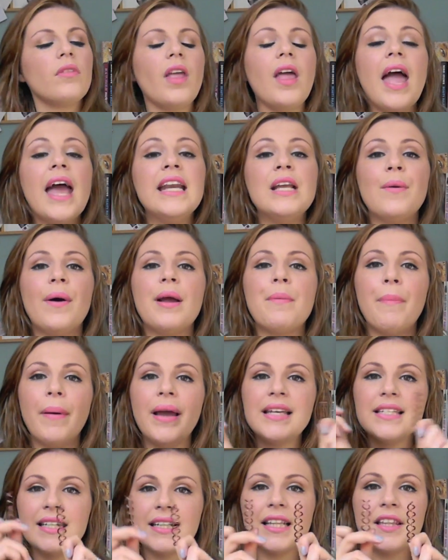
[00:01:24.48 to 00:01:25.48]
Anyway,
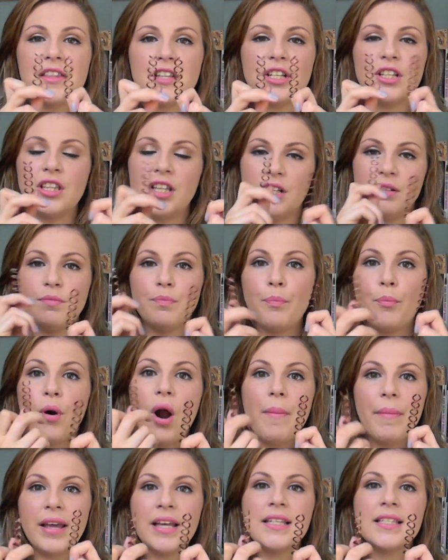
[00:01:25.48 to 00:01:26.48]
basically the
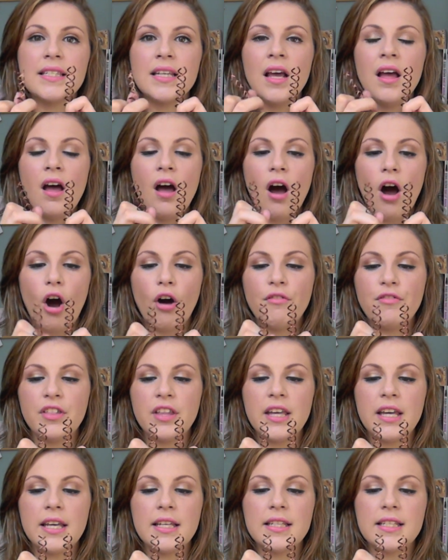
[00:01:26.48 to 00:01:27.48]
premise of
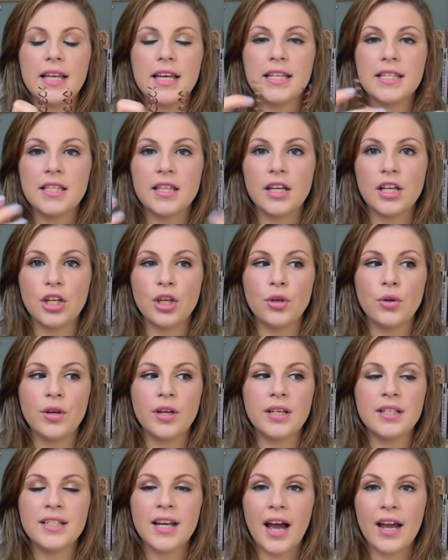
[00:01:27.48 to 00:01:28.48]
these is that you
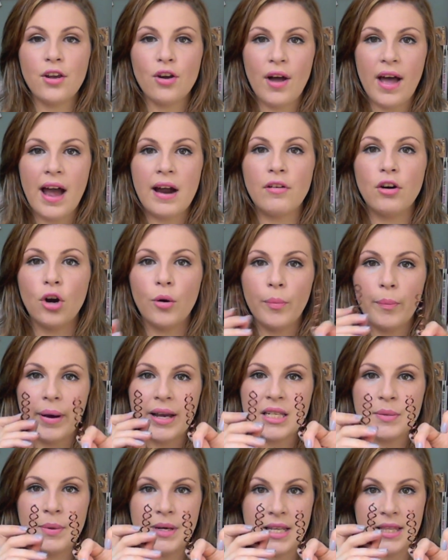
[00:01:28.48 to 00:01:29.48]
can tie your hair up by
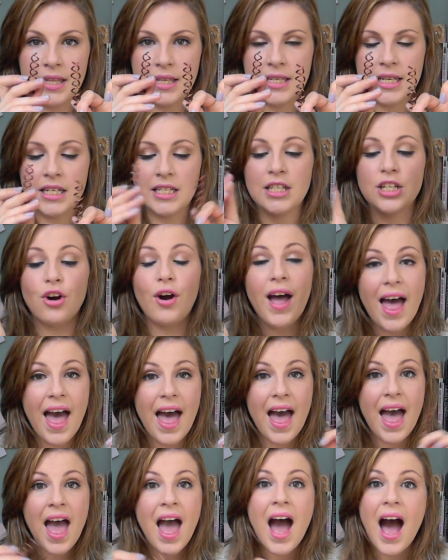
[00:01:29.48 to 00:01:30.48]
spinning these into your
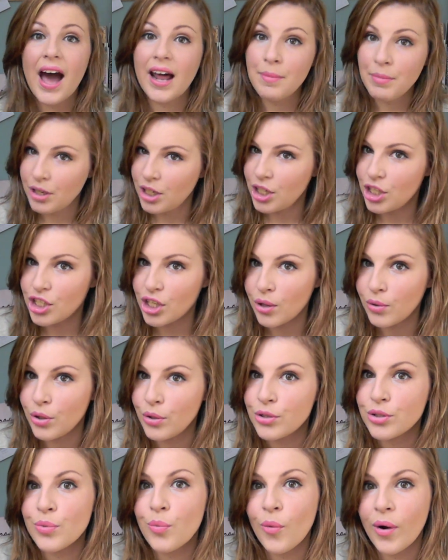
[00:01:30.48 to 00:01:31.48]
hair. I'm going to show you
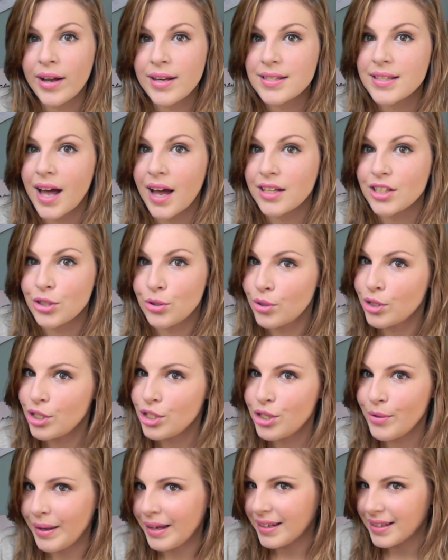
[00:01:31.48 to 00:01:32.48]
some ways that you can
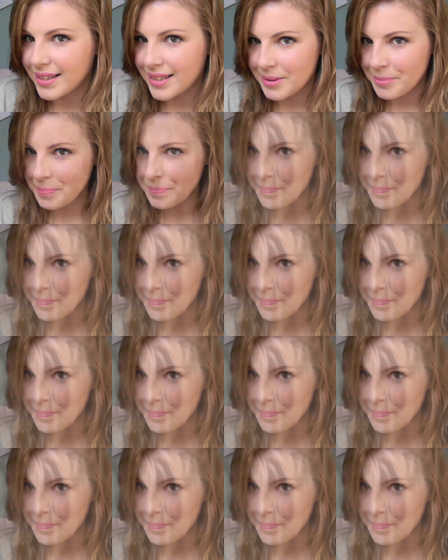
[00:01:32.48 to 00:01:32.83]
do it.